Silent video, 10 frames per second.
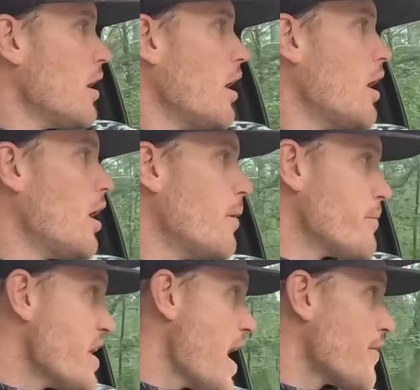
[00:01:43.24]

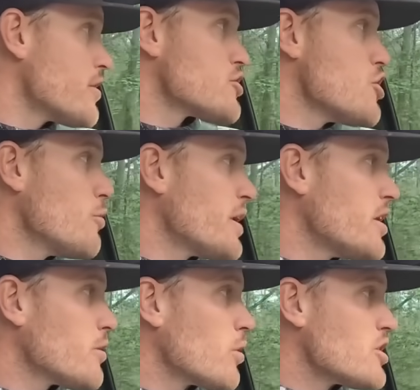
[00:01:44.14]
Um, yeah, there's nobody
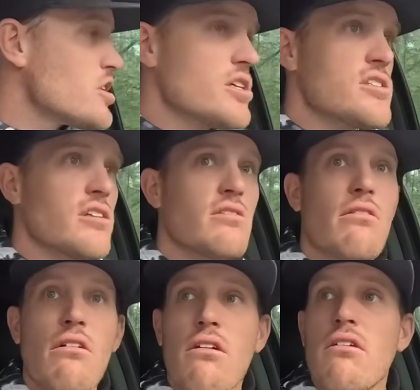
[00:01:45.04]
here, which is a
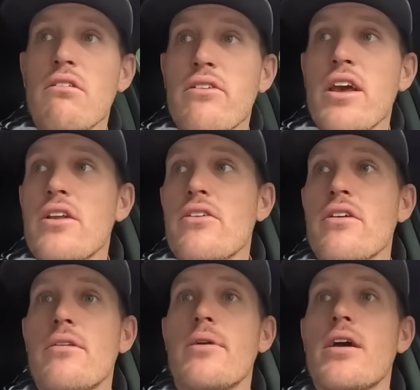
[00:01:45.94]
little
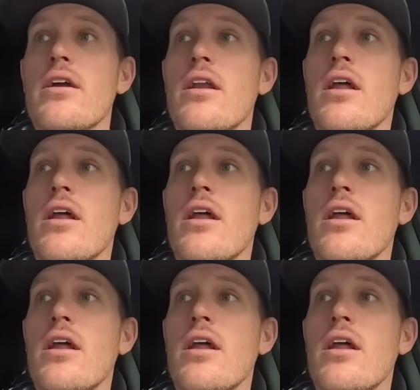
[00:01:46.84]
sketchy, I'm not gonna